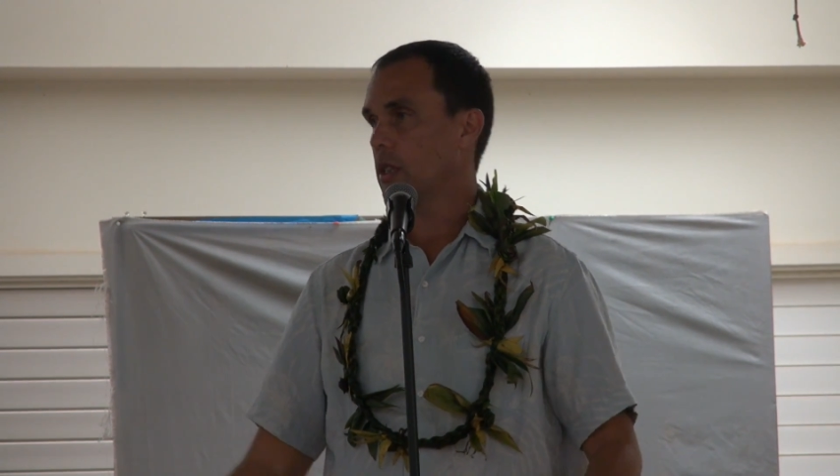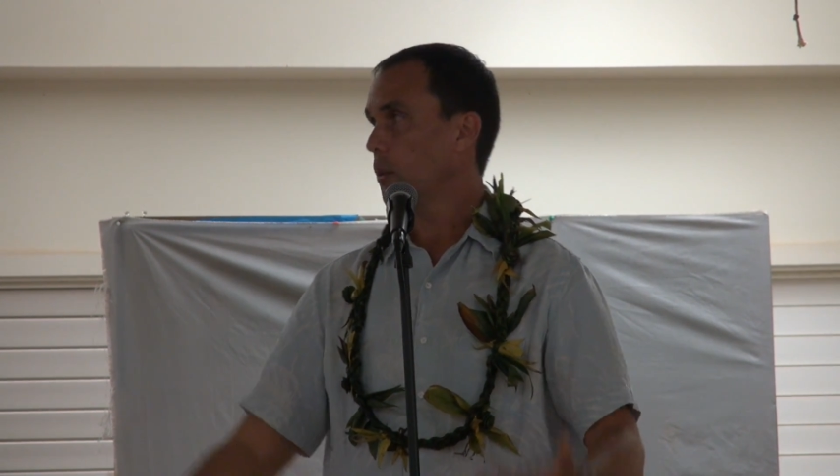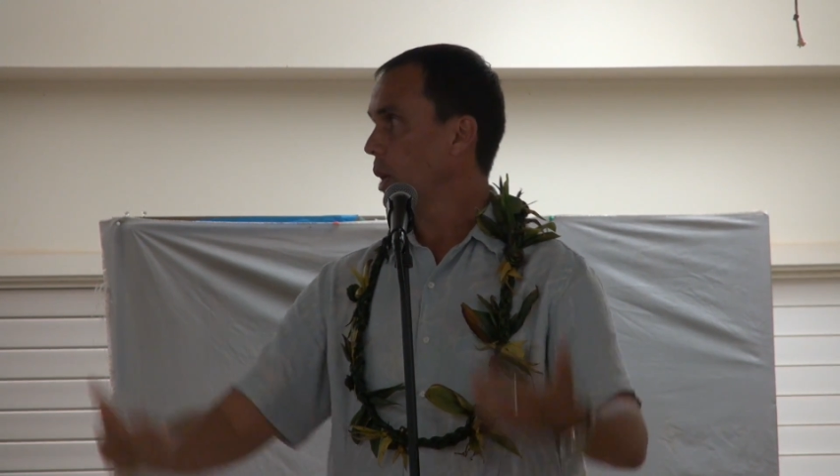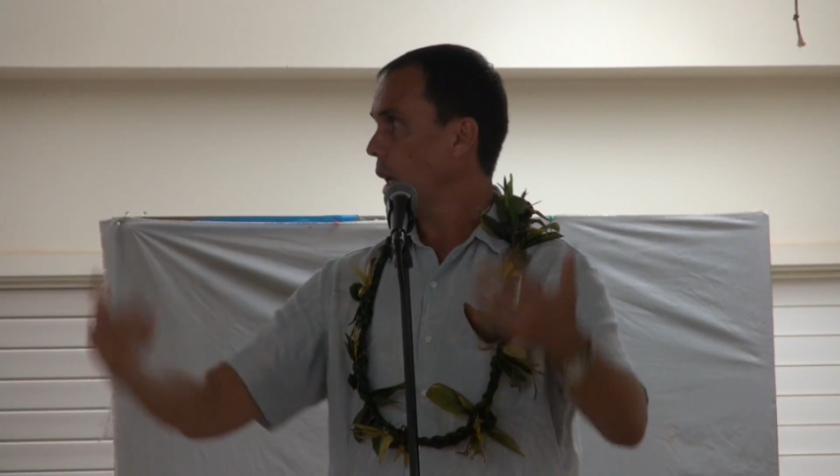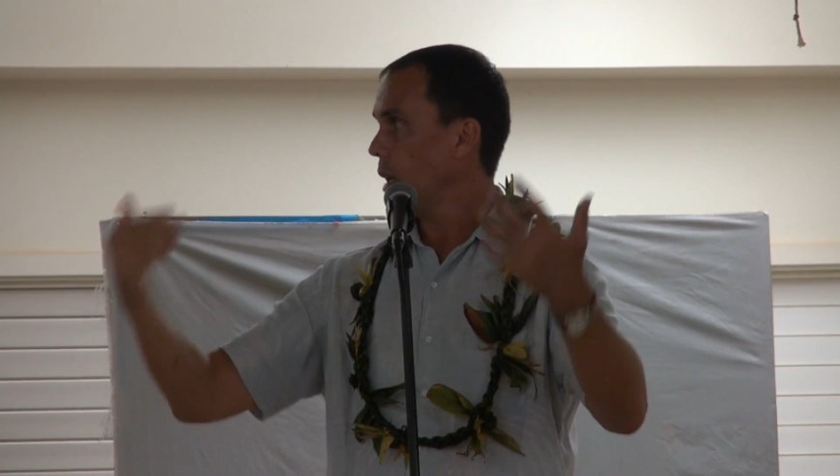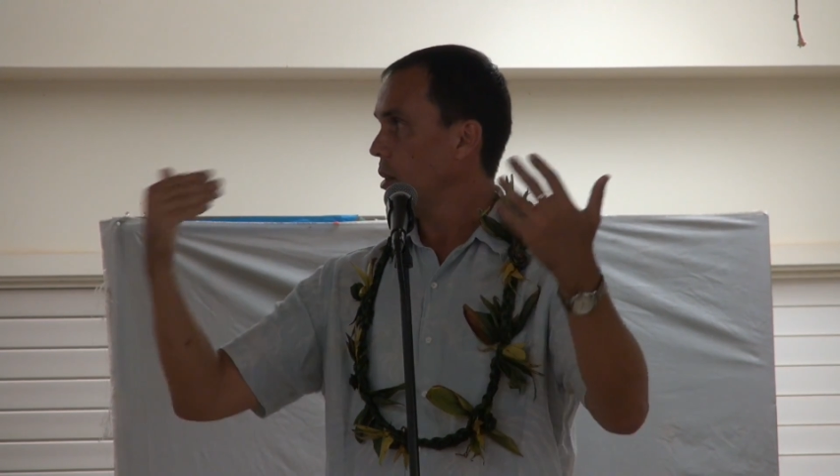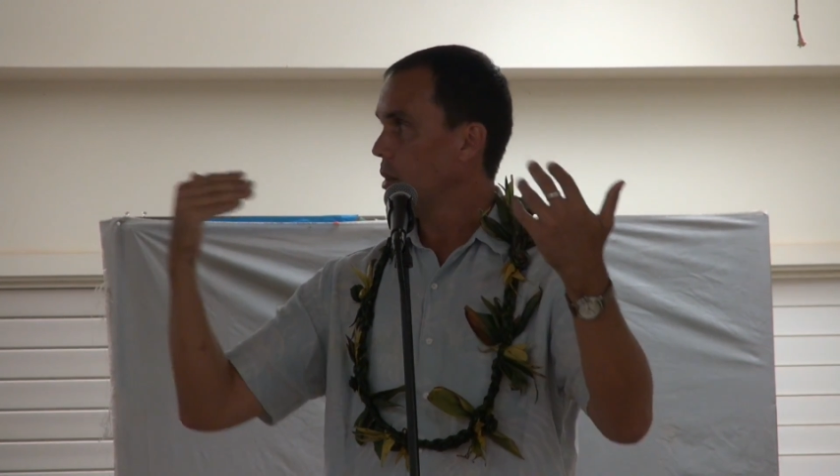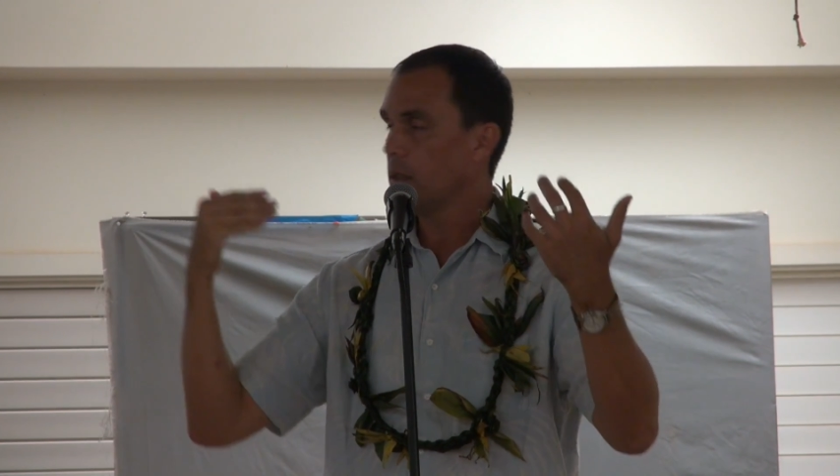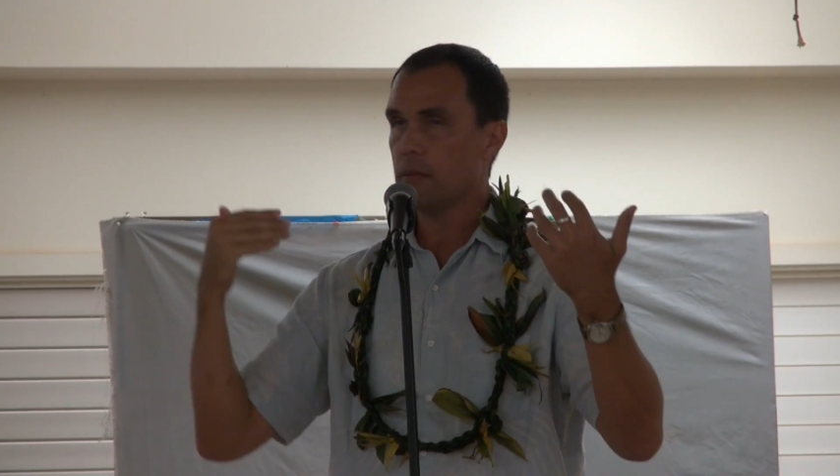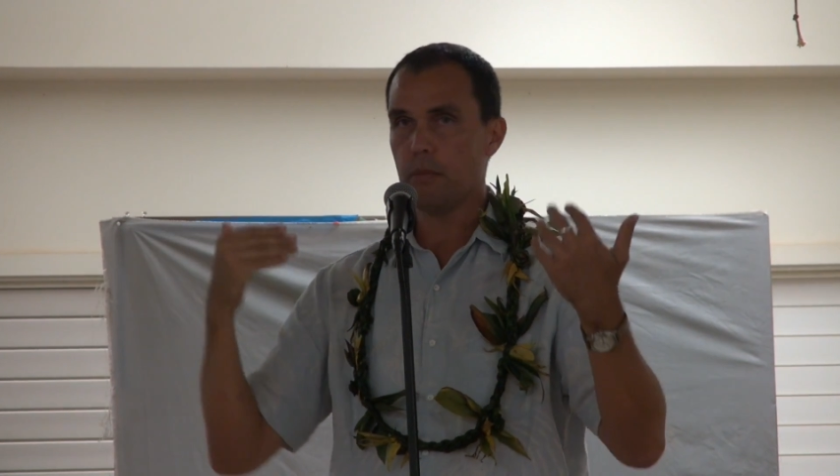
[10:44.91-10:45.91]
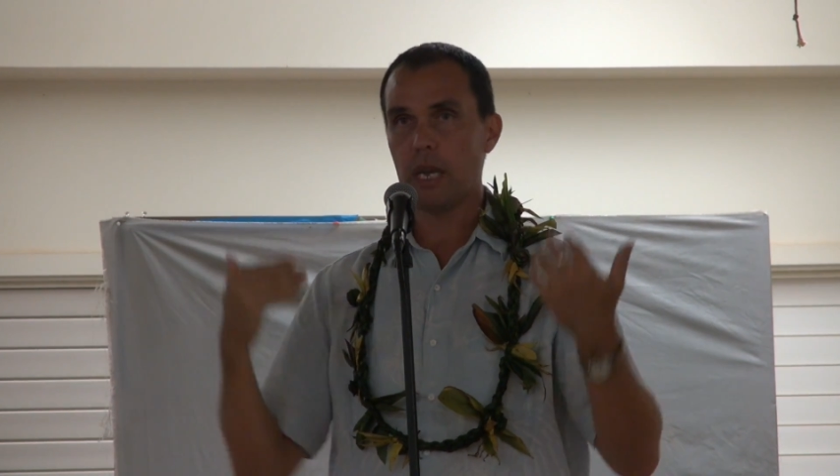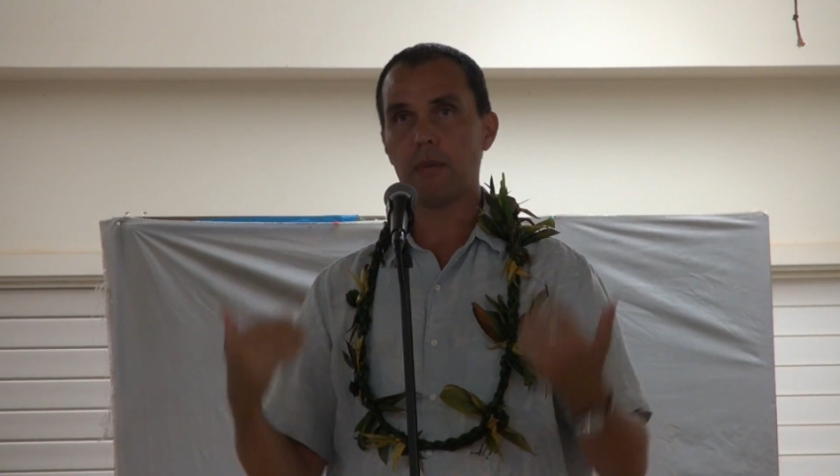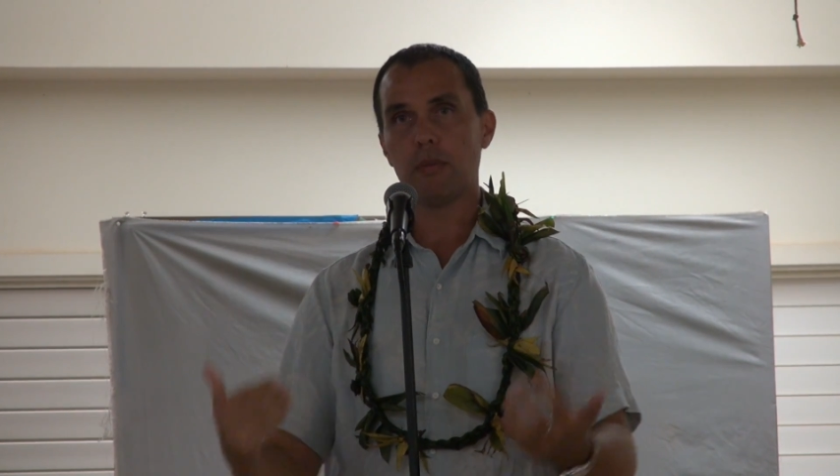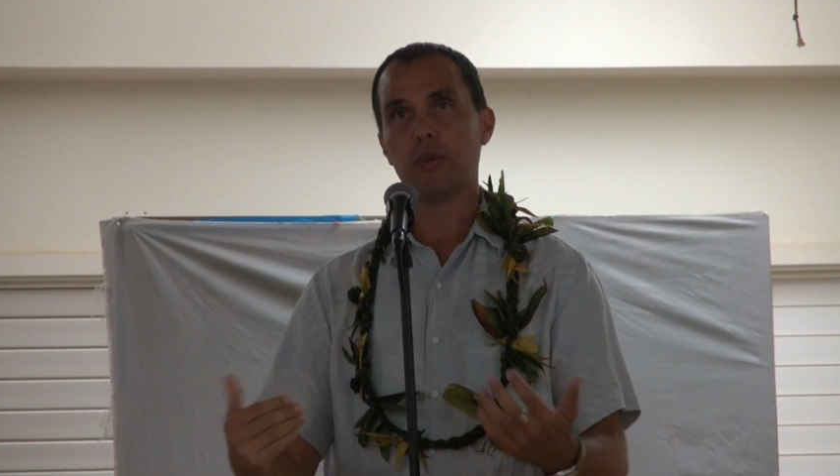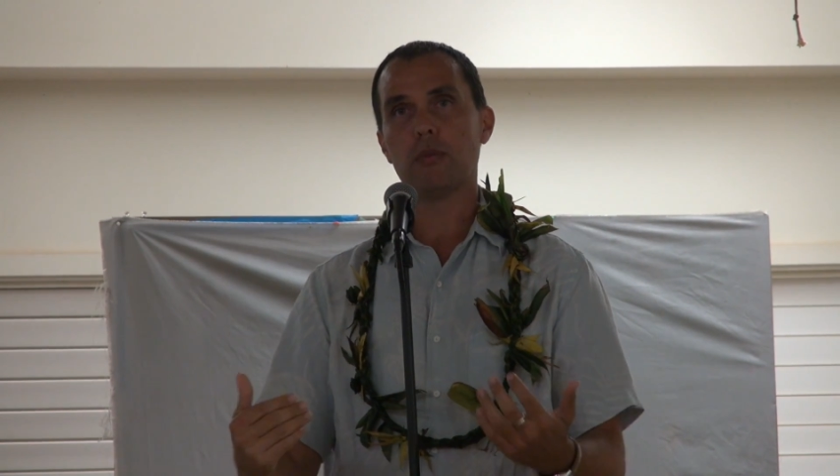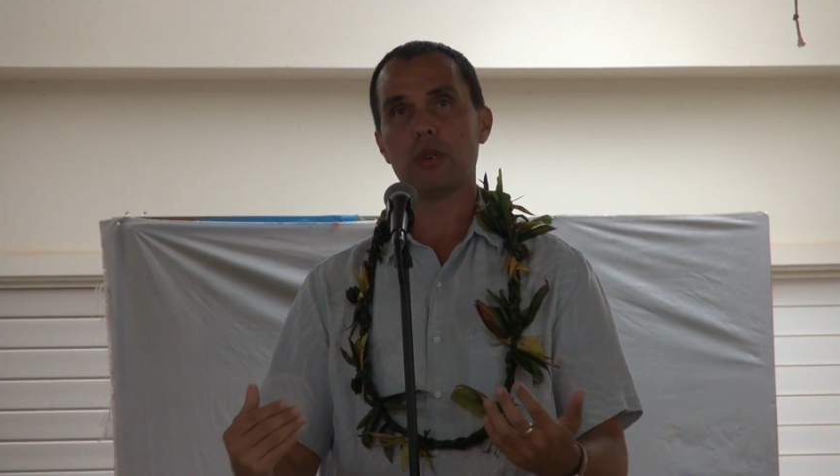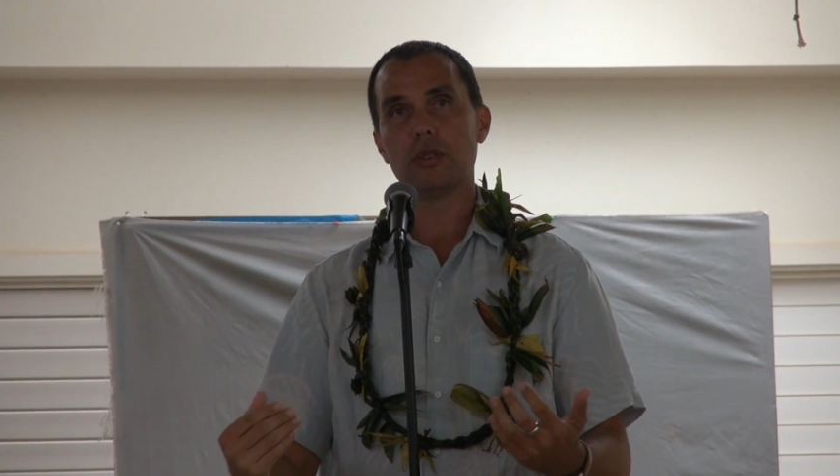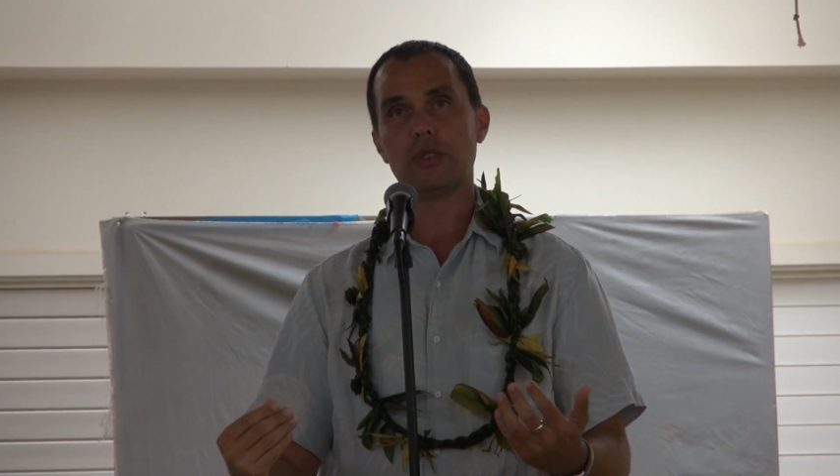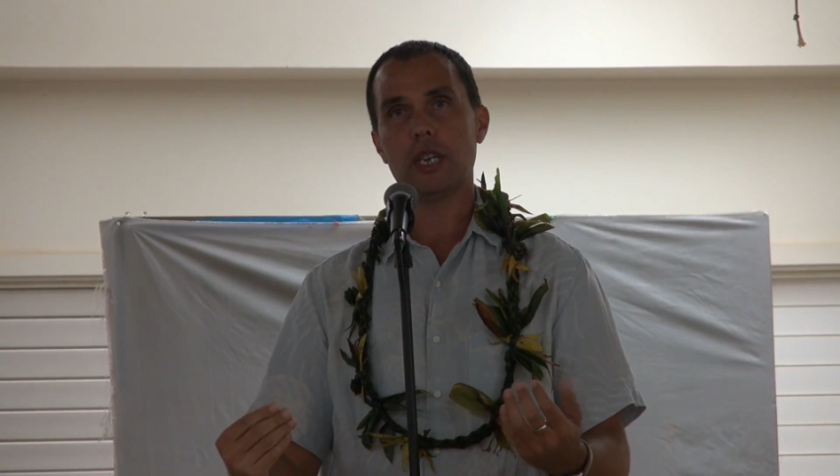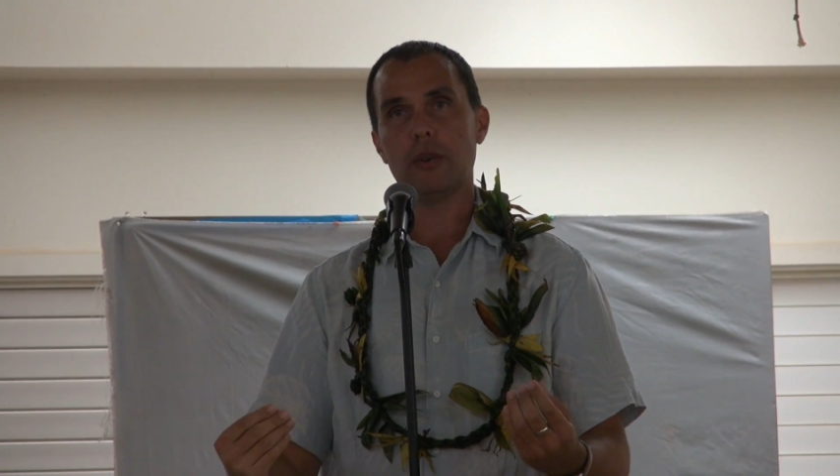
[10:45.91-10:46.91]
Then we had baby boomer
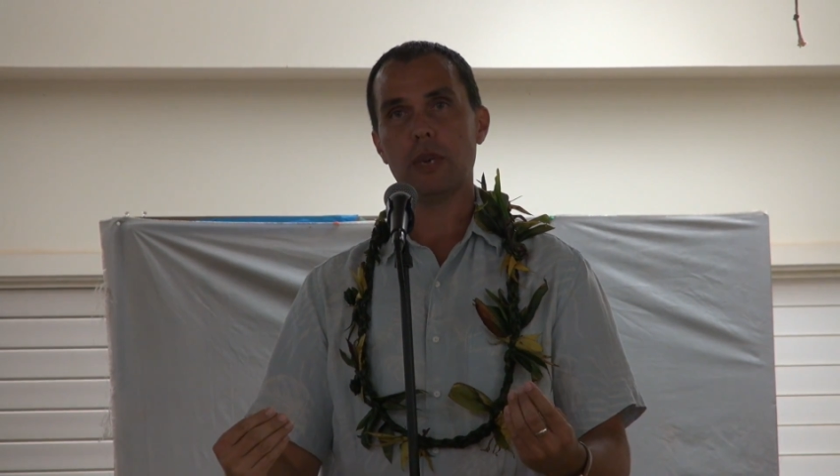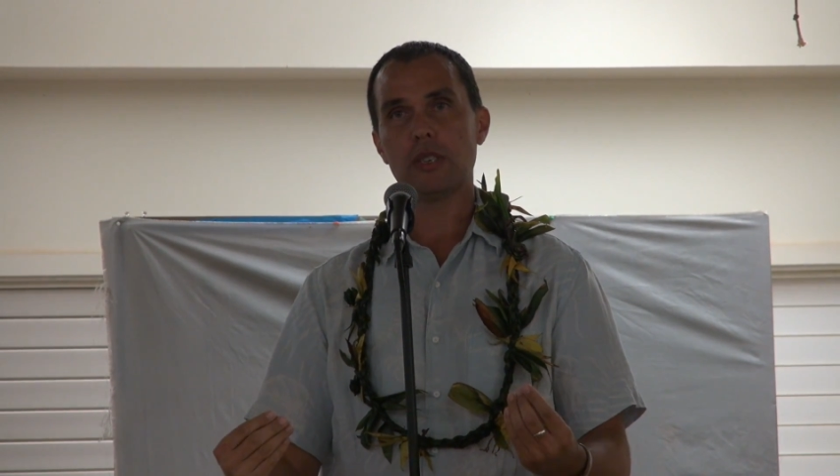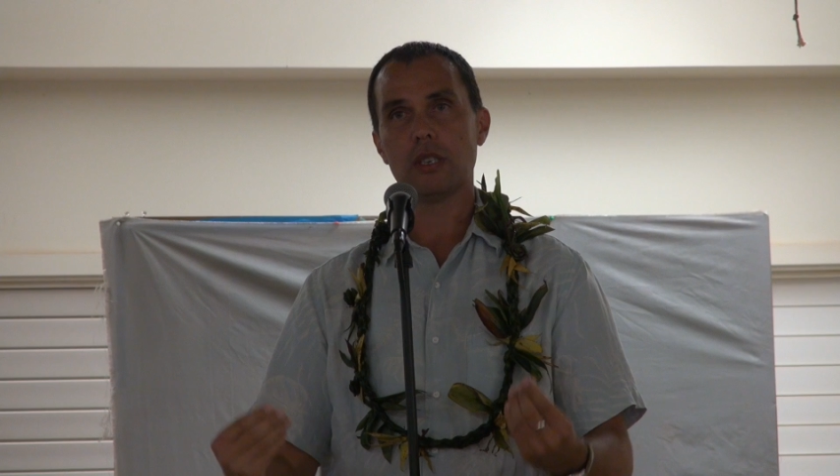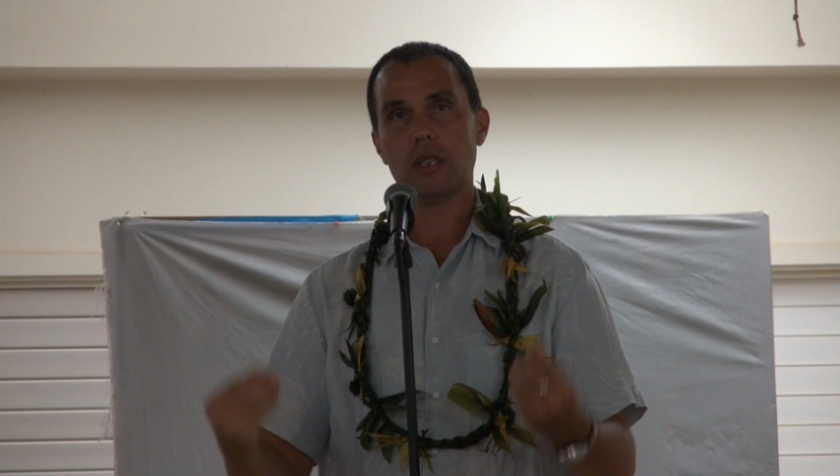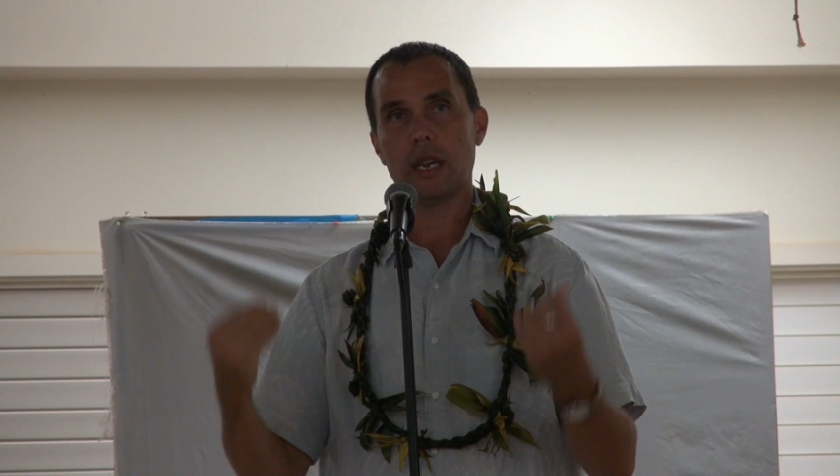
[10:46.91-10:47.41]
generation